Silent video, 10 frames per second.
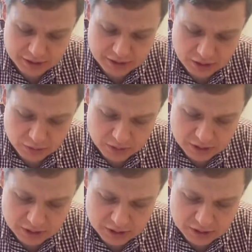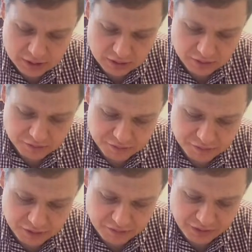sequence of
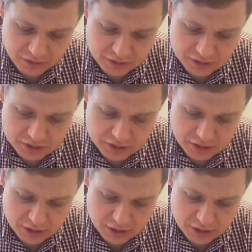values.